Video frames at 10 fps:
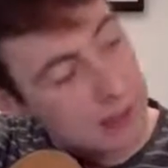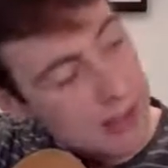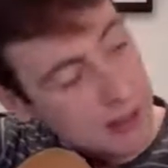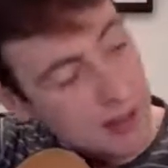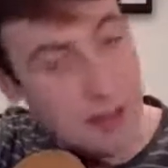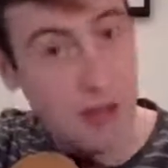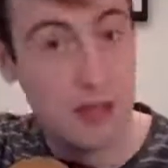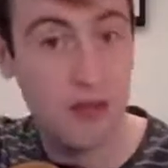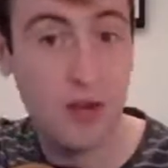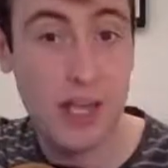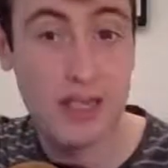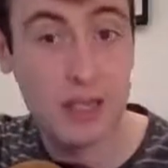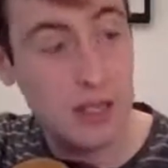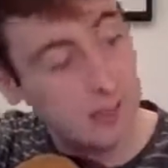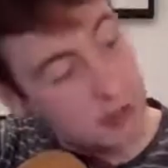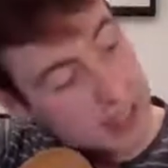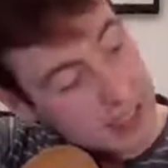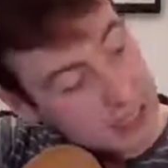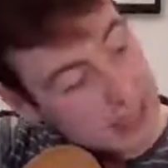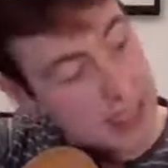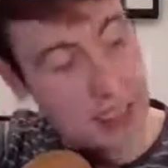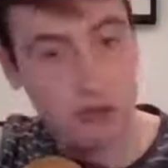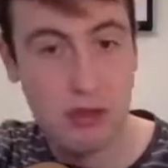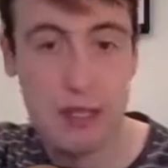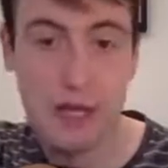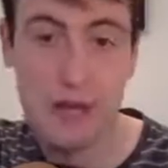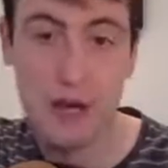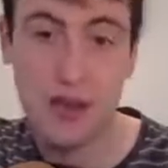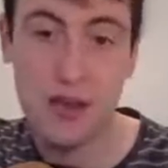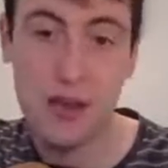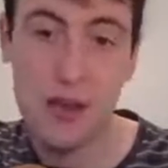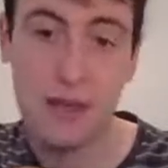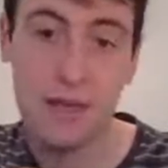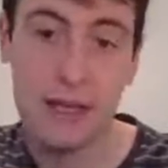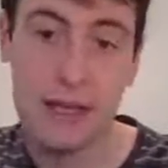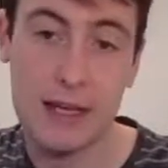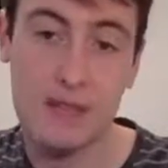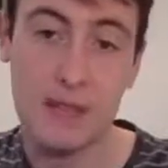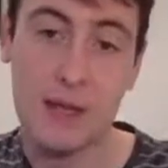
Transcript: the 3rd fret of the D string, and then our 3rd finger